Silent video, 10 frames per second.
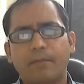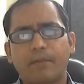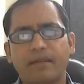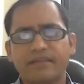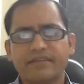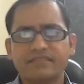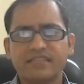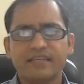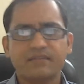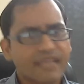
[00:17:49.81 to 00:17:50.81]
But as I
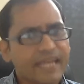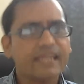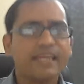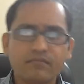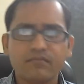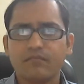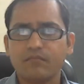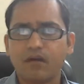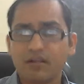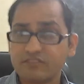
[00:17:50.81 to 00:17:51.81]
said, they need
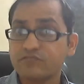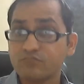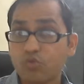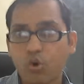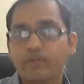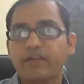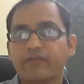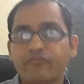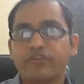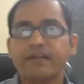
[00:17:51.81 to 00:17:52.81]
us more
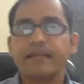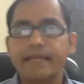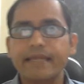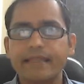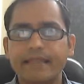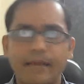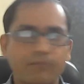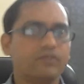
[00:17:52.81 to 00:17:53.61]
than we are needing them.